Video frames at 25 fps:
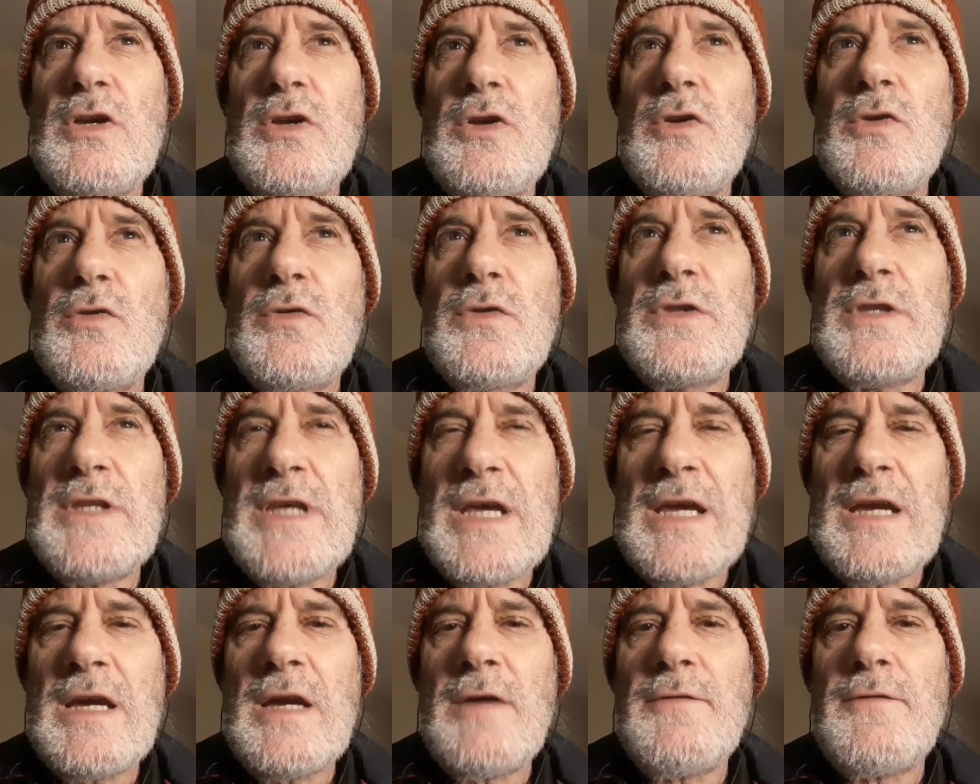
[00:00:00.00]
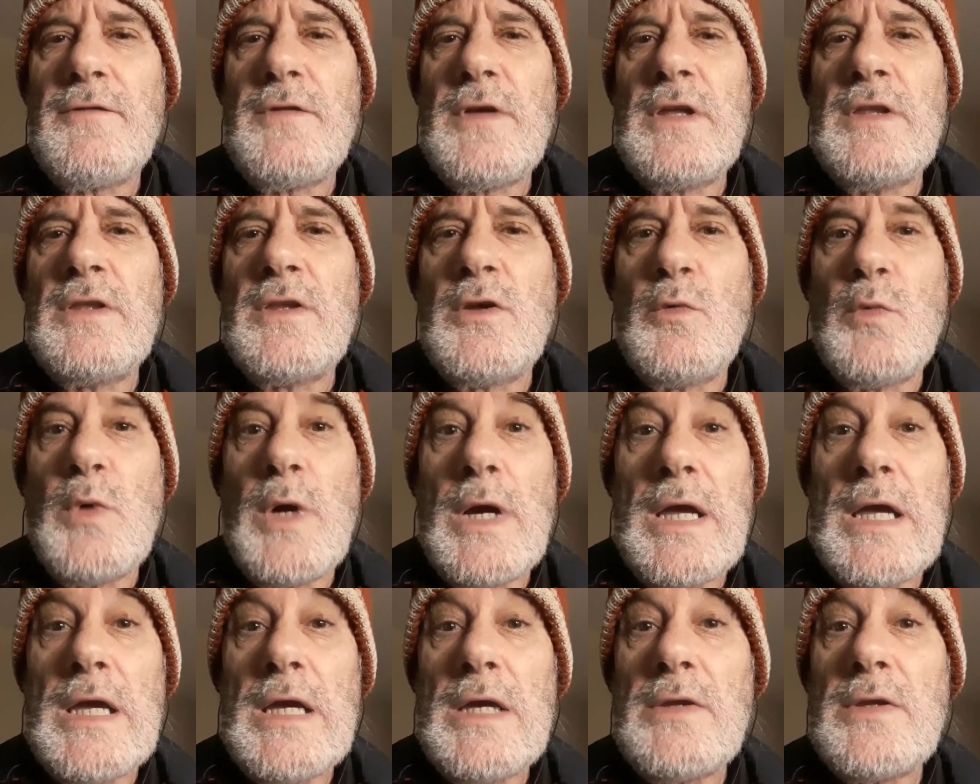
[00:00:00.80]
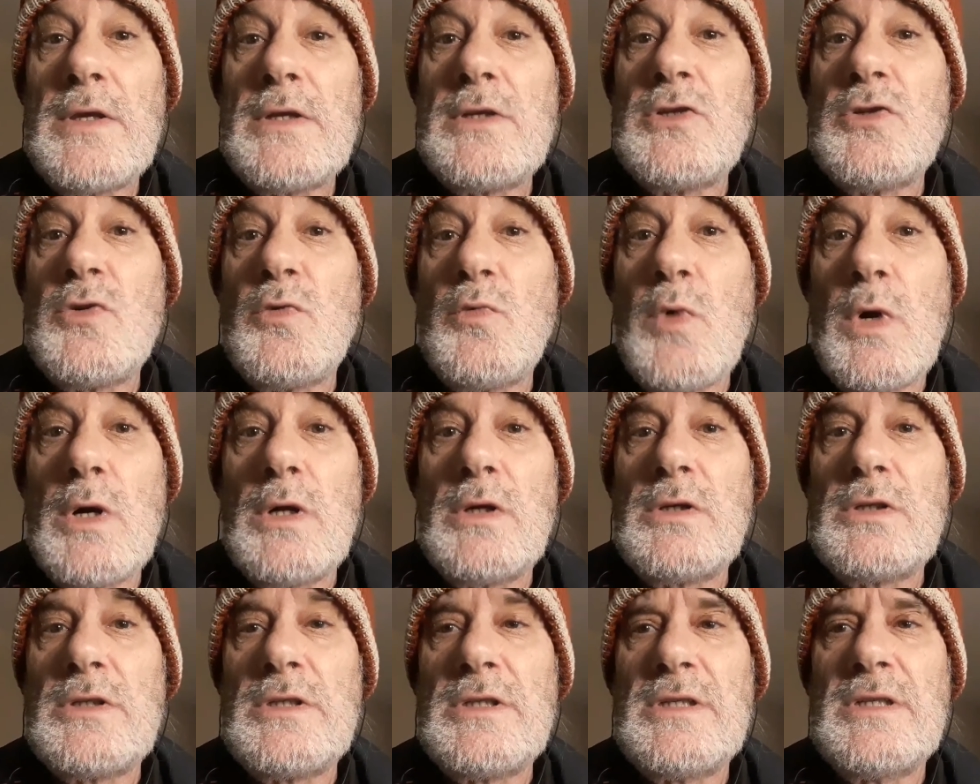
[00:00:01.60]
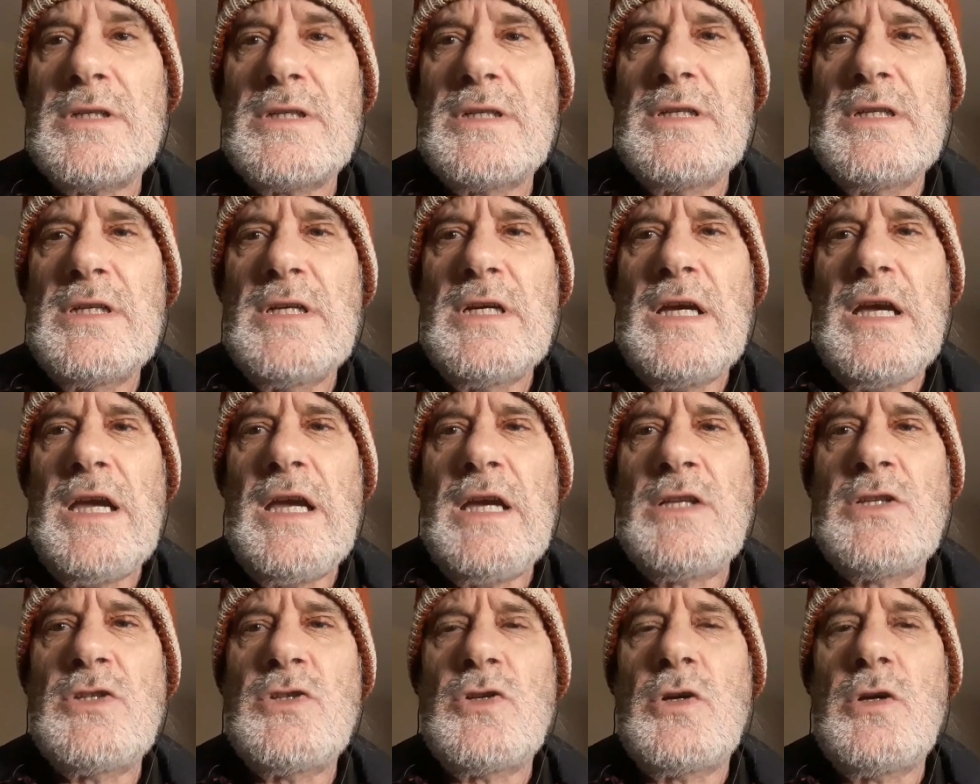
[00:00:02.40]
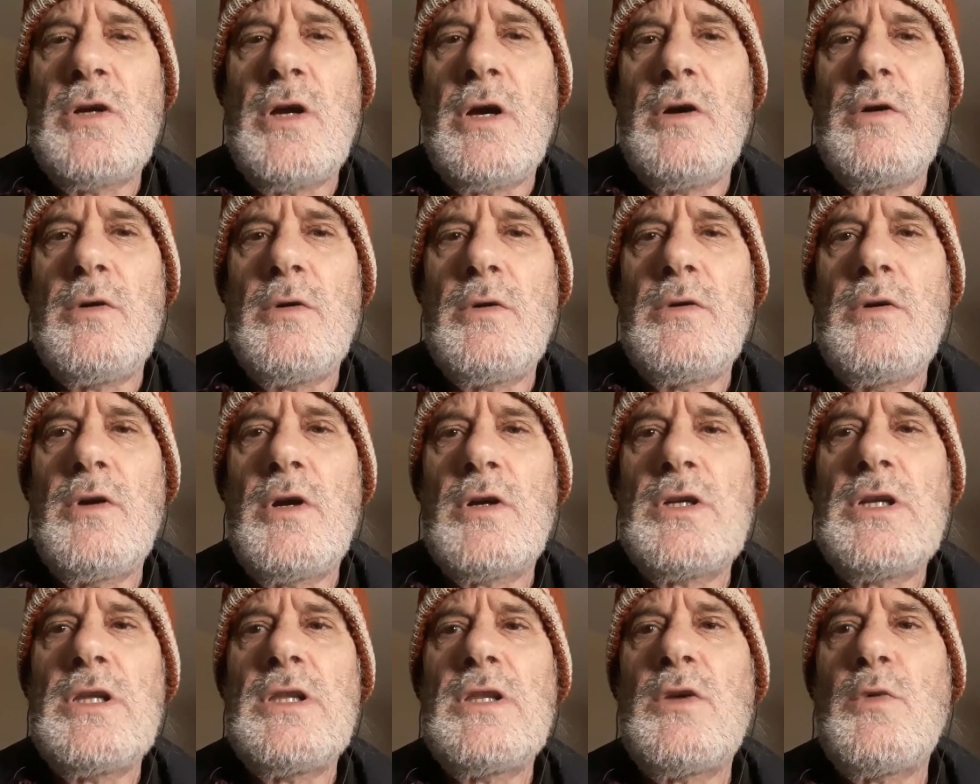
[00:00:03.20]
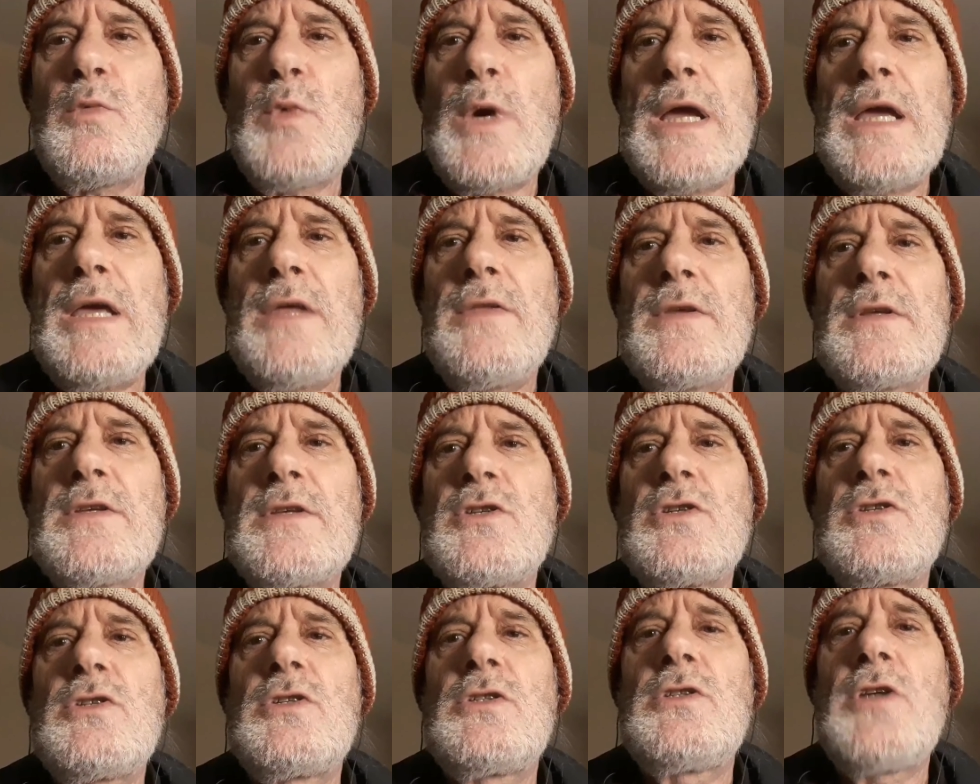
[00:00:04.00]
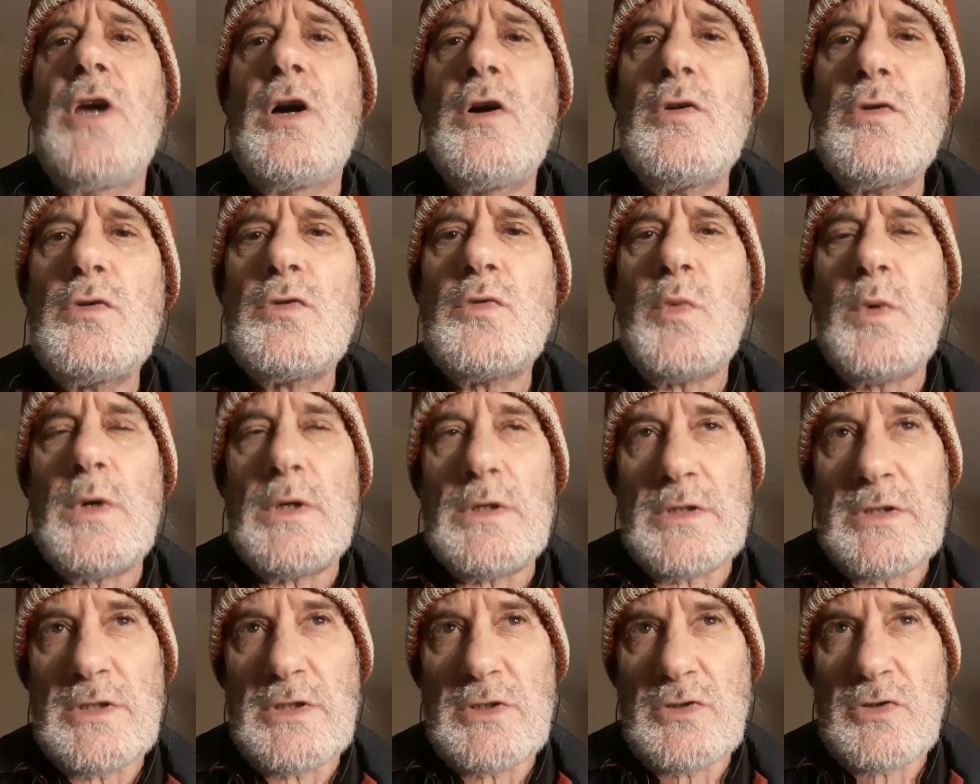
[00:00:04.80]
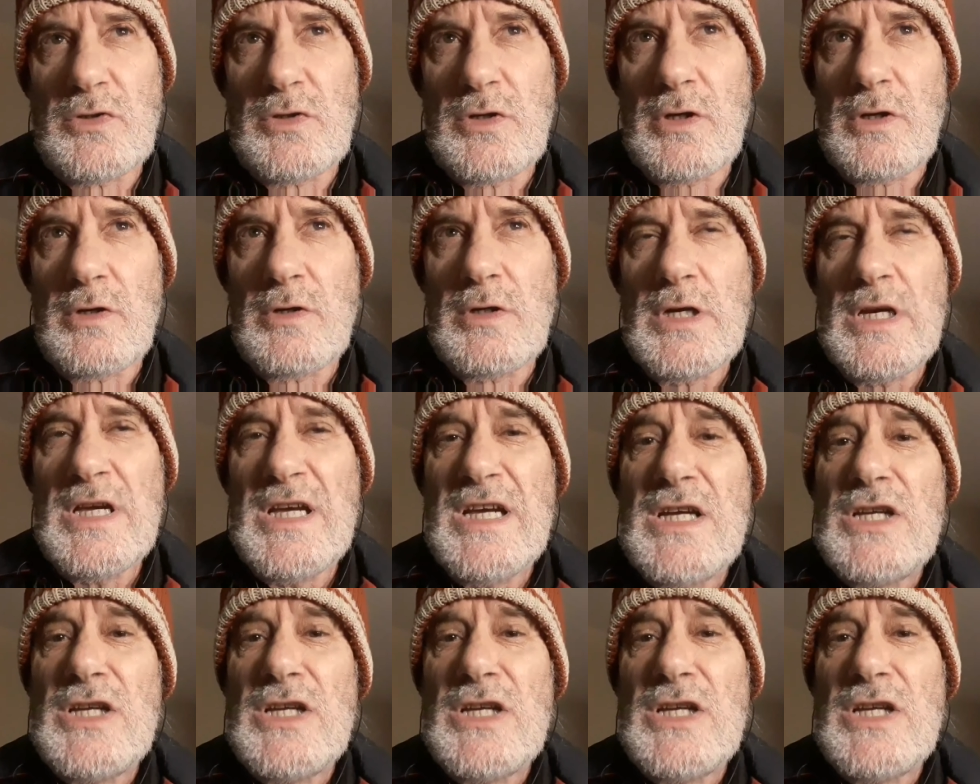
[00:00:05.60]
You thinketh in the way that you want it to go, not in the way that you don't want it to go.